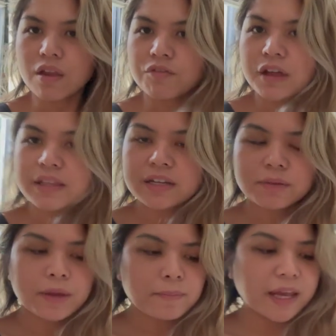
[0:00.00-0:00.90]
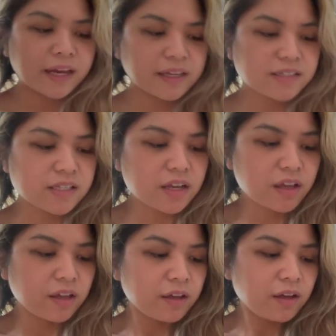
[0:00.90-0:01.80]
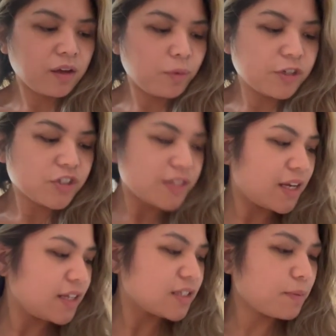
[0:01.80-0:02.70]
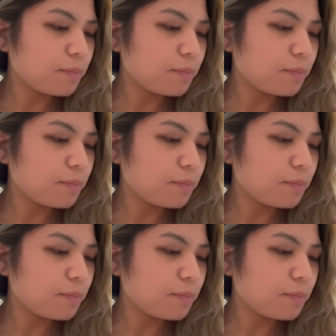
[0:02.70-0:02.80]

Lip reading: Finally done my meetings. We're just eating some